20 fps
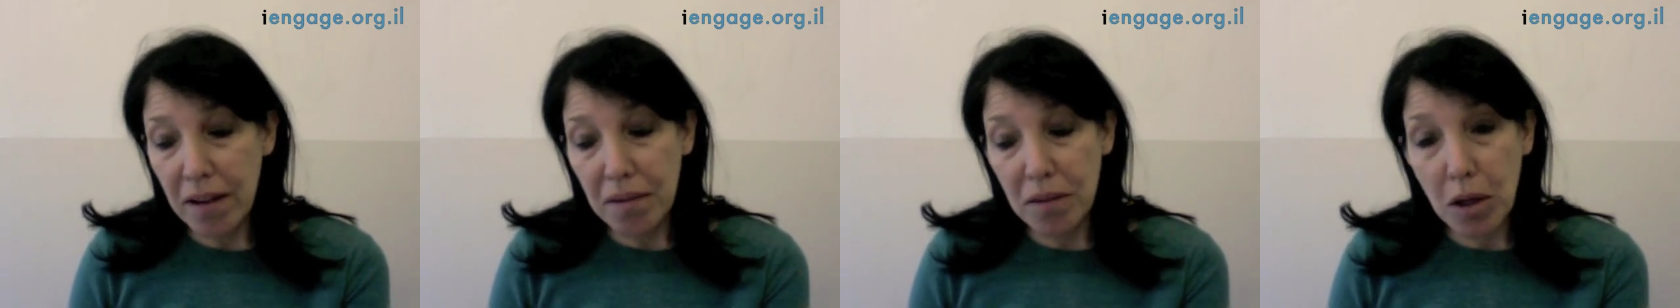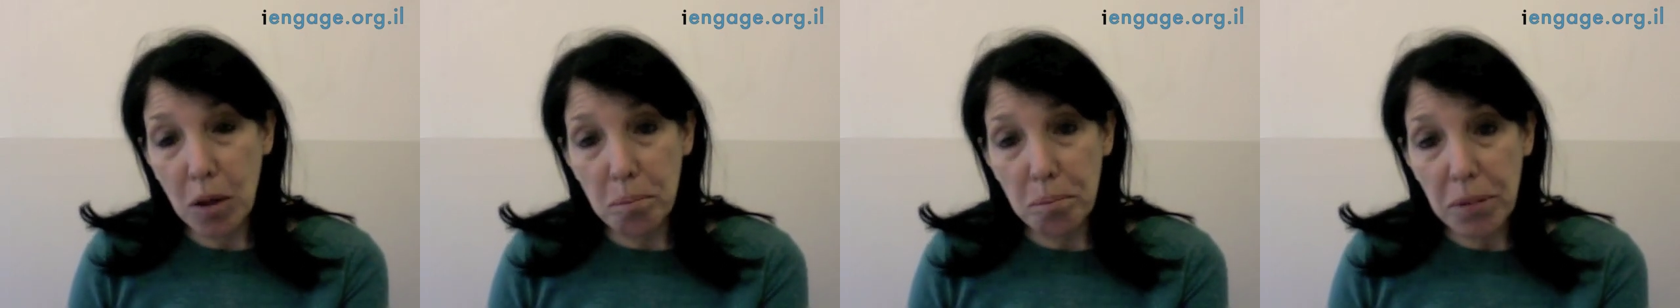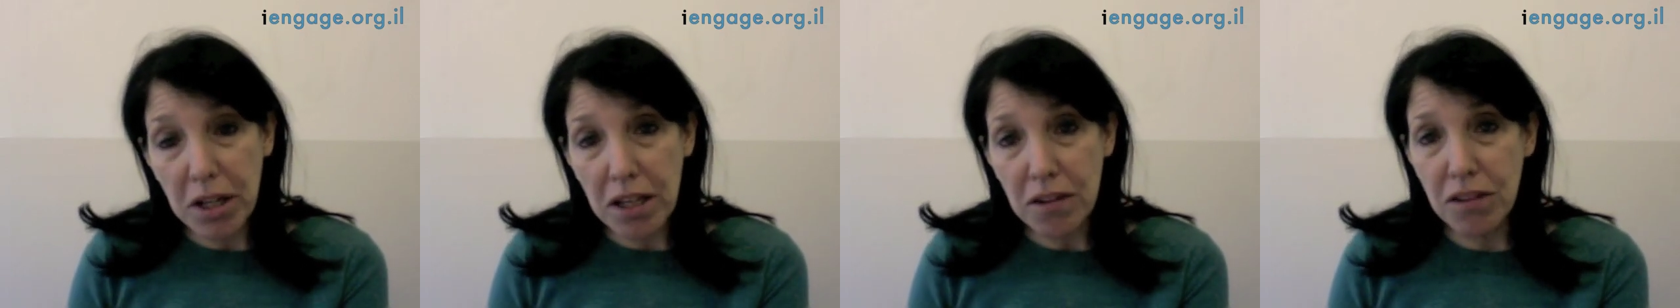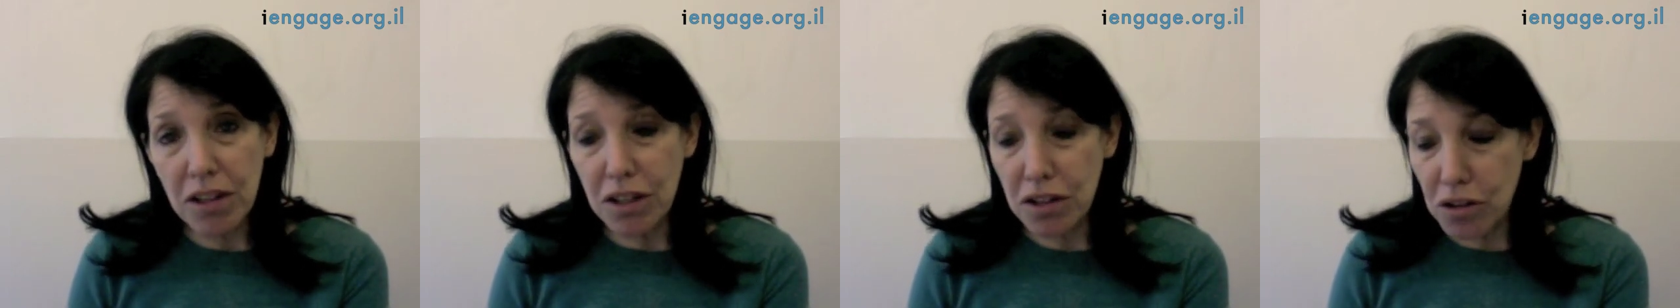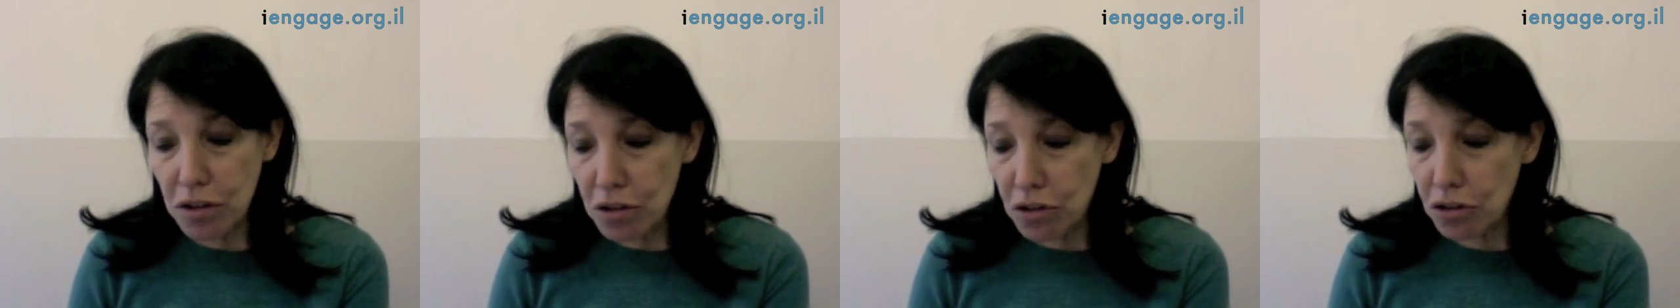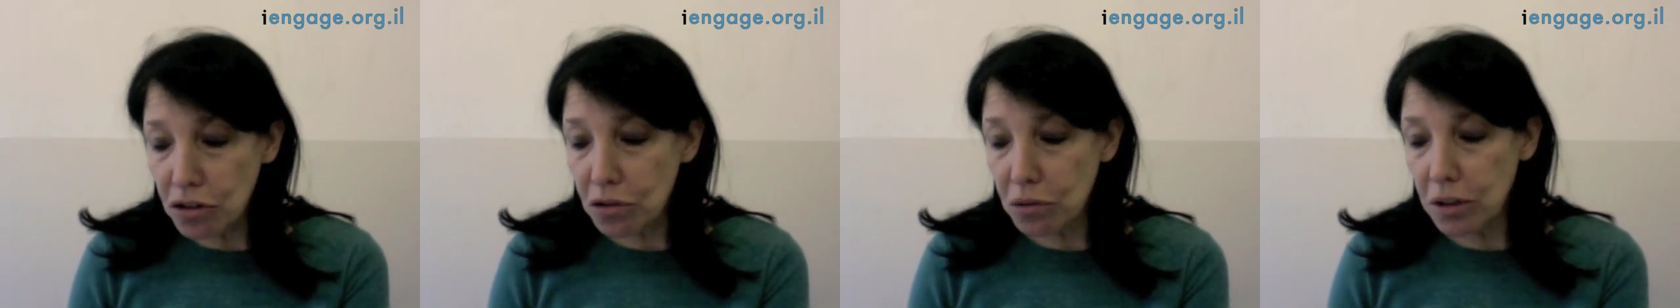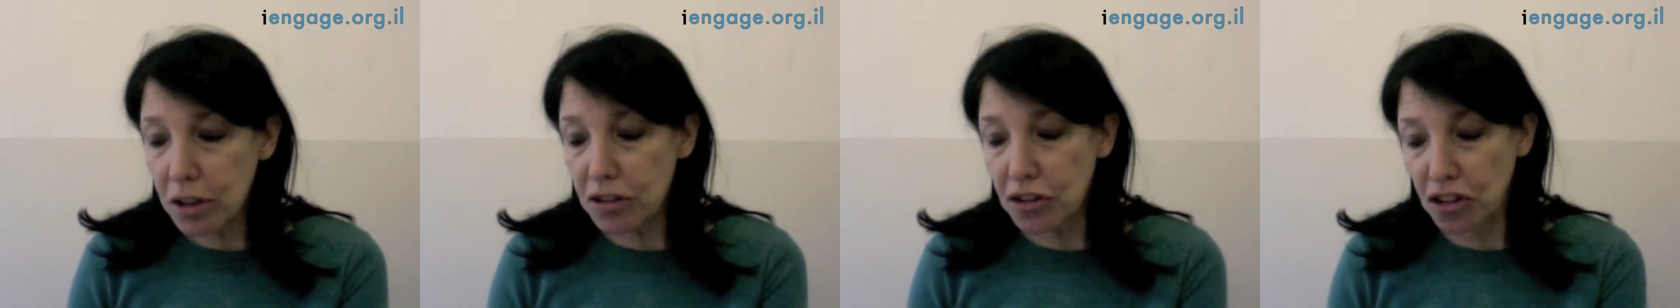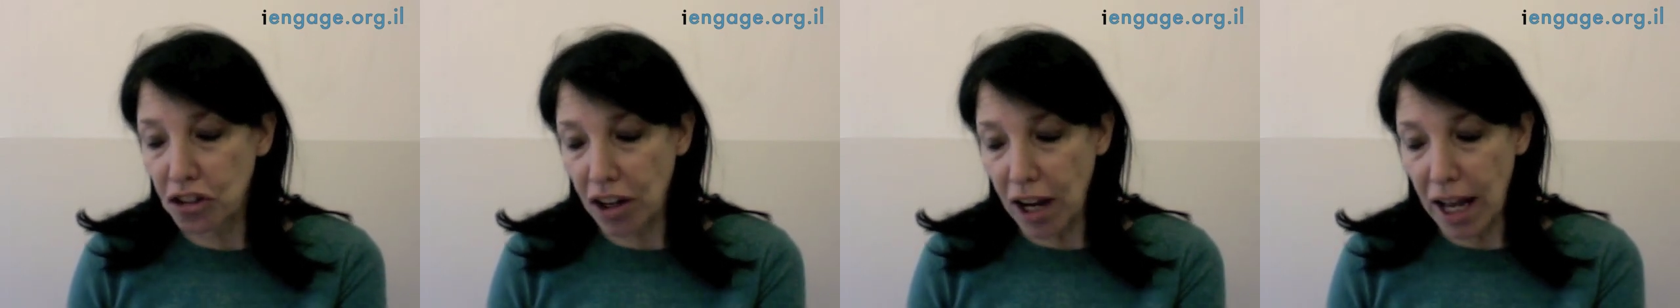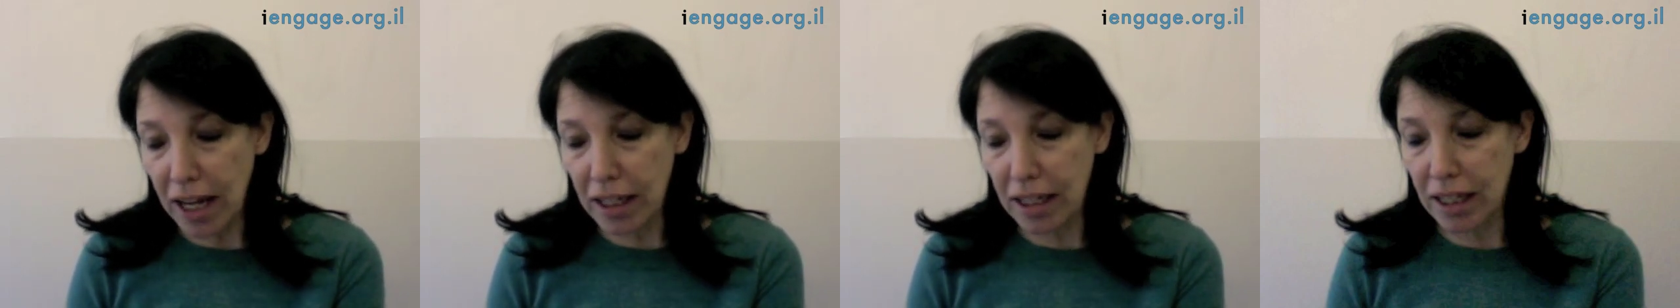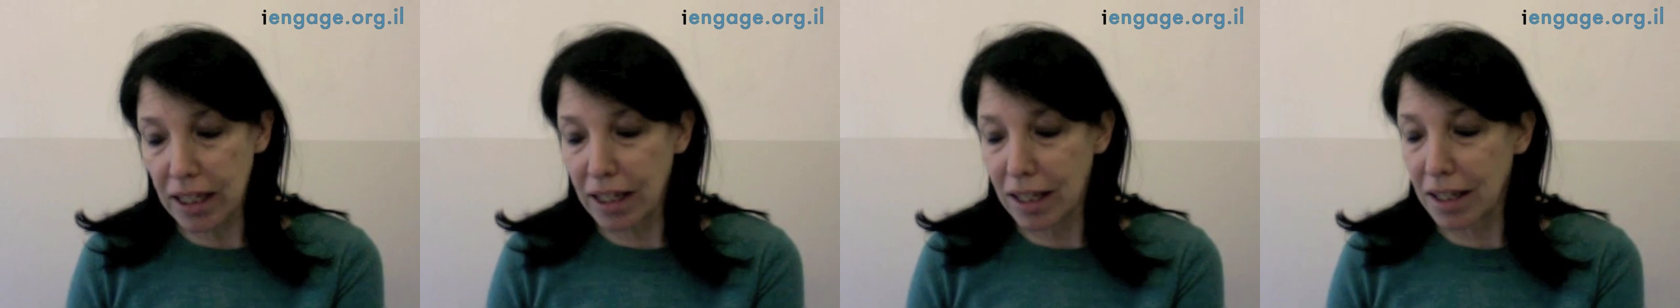There'll be the usual
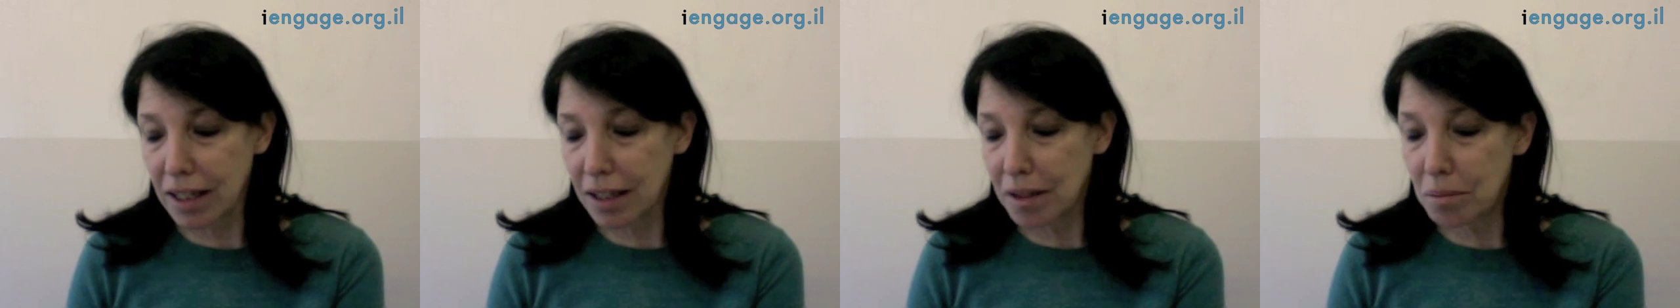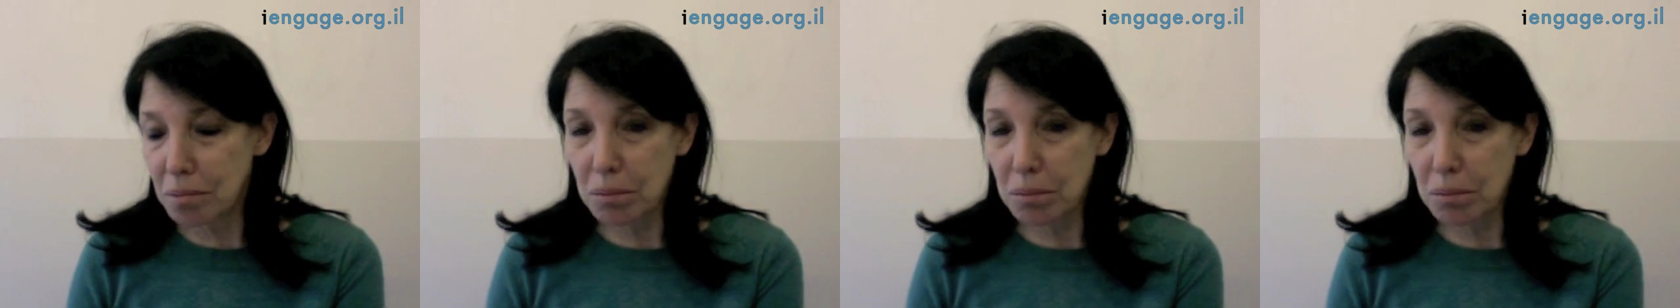jockeying,